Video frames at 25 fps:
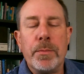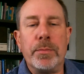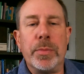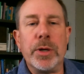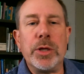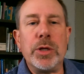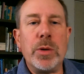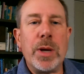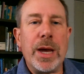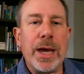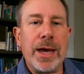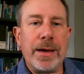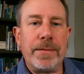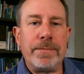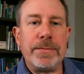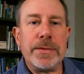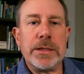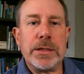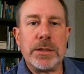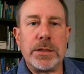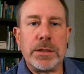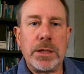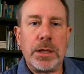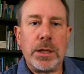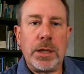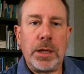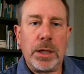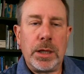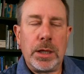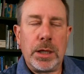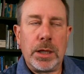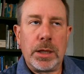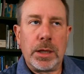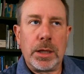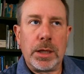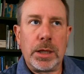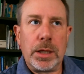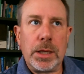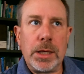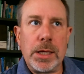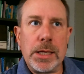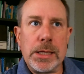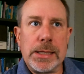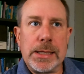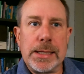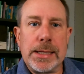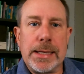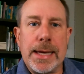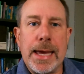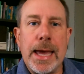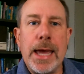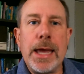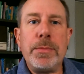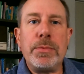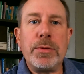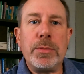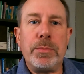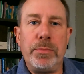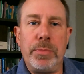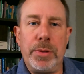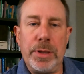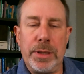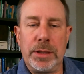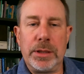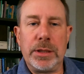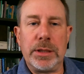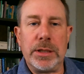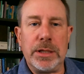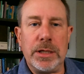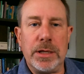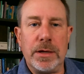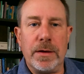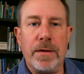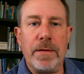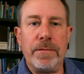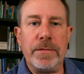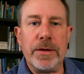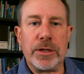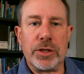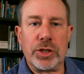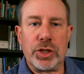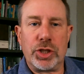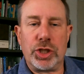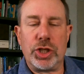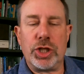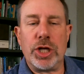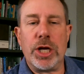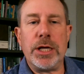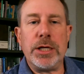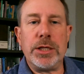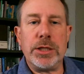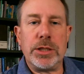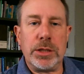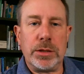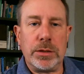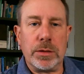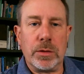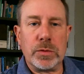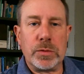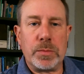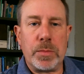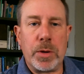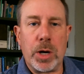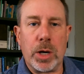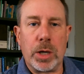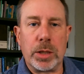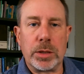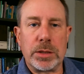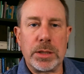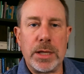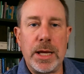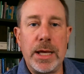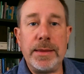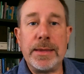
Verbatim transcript: But you have this capability of exchanging those parts,